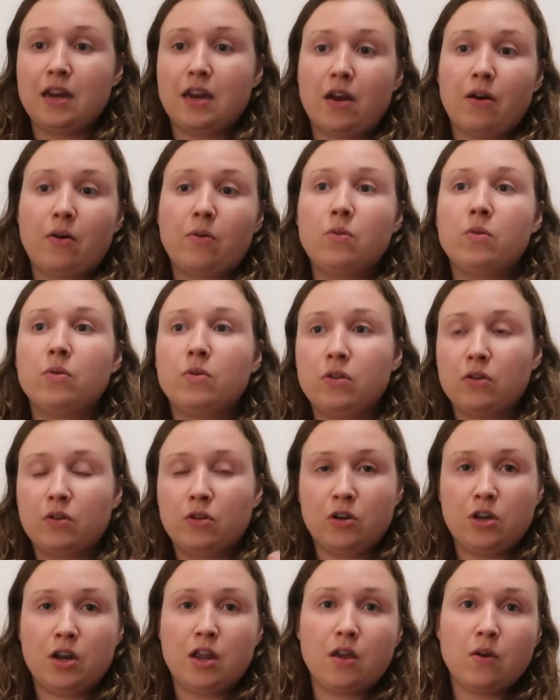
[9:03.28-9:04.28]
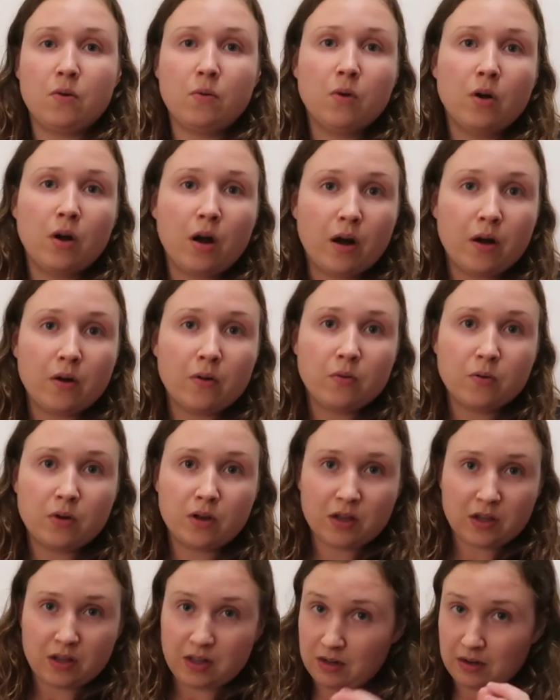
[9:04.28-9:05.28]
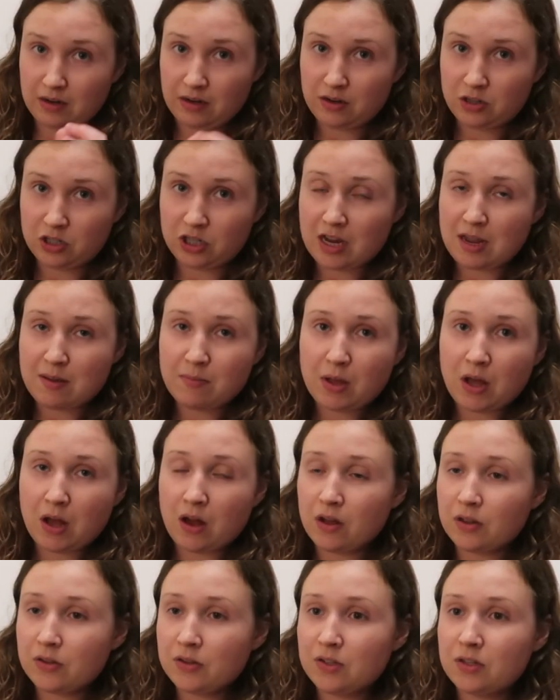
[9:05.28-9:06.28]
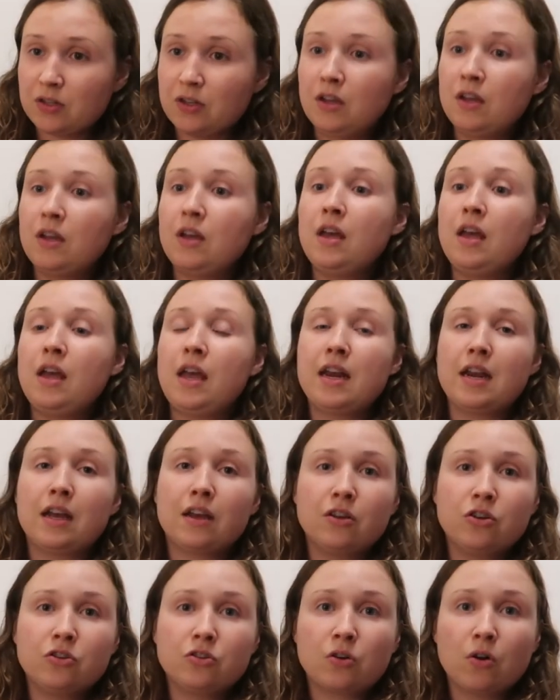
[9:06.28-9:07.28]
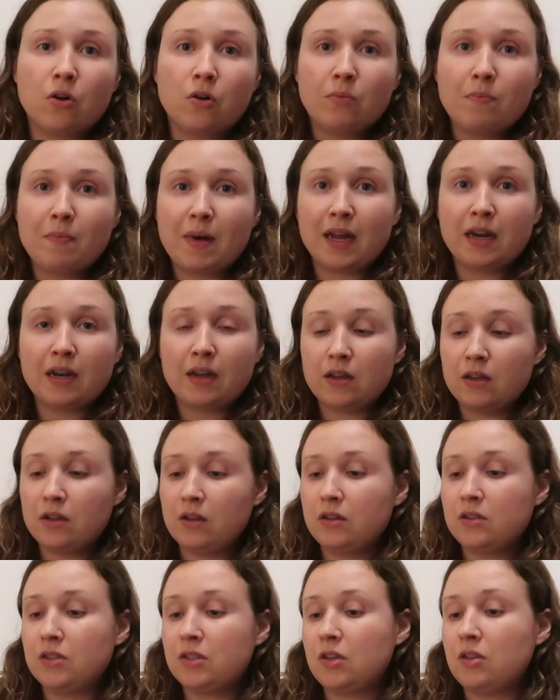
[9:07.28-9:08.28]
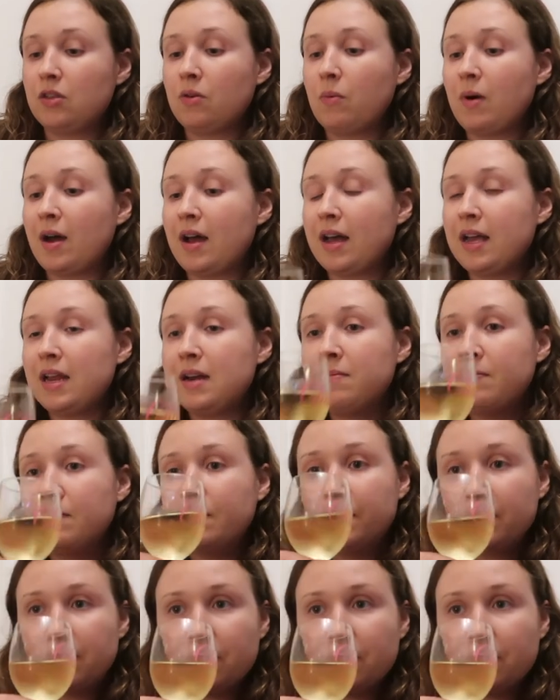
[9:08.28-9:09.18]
you know, new oak at cheap cost in a controlled manner to the wine.